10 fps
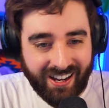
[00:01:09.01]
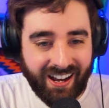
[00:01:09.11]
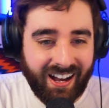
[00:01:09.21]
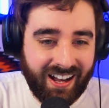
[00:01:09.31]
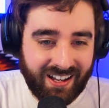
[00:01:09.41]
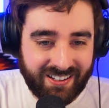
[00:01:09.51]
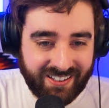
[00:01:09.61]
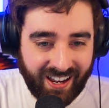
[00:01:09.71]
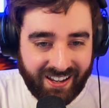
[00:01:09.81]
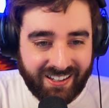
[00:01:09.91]

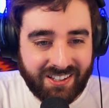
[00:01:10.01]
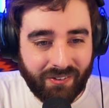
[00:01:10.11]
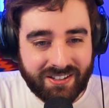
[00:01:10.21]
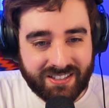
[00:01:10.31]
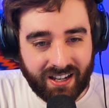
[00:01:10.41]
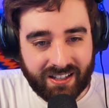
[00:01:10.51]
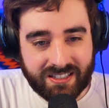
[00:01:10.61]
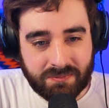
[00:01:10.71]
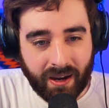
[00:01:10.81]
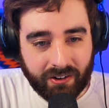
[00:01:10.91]
Yeah, anyways, this
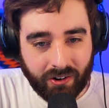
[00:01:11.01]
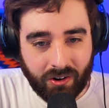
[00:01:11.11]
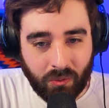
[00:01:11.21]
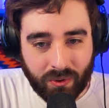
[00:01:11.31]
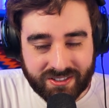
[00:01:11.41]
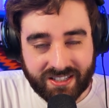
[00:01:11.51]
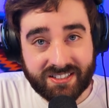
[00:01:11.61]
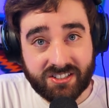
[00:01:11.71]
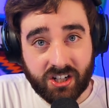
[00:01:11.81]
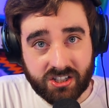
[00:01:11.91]
macro was a
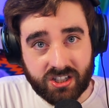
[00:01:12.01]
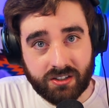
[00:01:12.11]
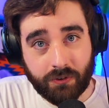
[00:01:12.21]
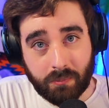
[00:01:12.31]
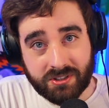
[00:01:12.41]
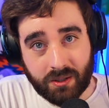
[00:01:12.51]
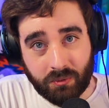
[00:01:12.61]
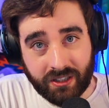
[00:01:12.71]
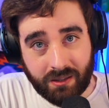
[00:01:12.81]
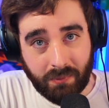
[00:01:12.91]
suggestion from someone
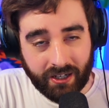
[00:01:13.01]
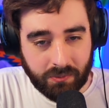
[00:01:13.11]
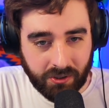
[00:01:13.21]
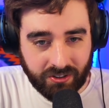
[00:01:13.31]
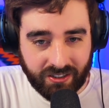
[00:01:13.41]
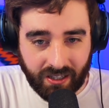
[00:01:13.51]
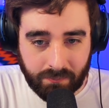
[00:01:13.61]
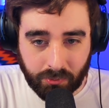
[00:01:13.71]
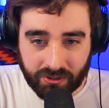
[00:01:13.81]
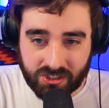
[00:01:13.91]
in my community named
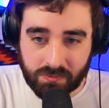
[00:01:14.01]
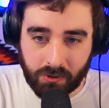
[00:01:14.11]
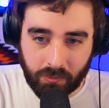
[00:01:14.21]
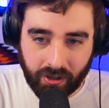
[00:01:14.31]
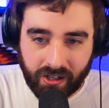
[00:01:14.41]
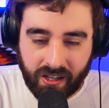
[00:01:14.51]
British Boomer.